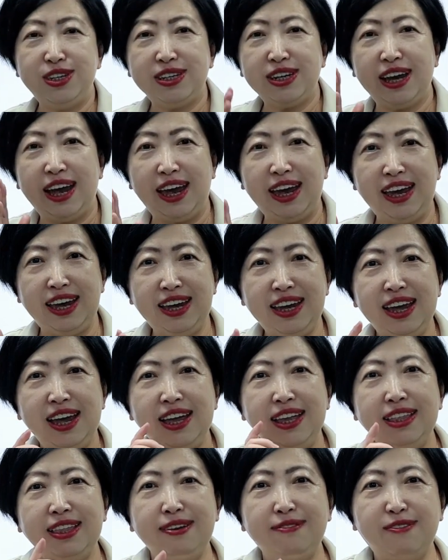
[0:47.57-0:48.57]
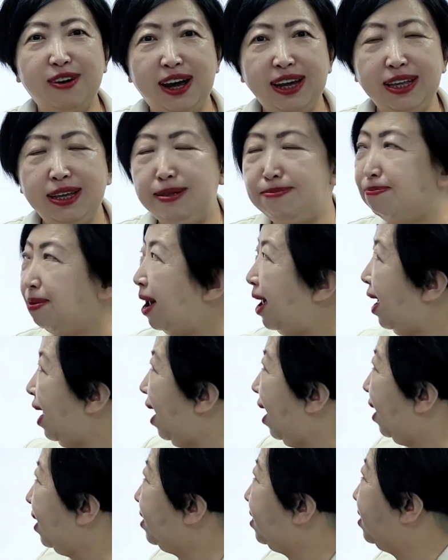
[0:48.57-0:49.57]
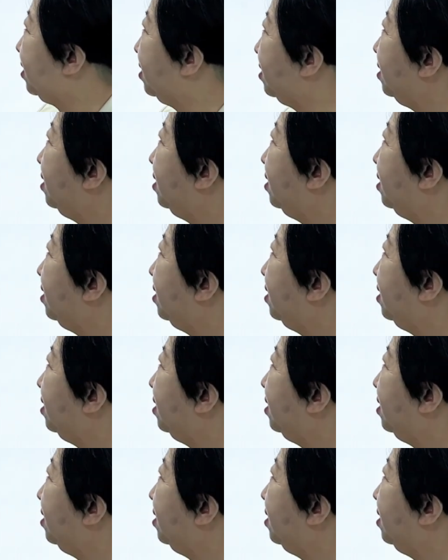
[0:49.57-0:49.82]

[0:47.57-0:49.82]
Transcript: k divided by x.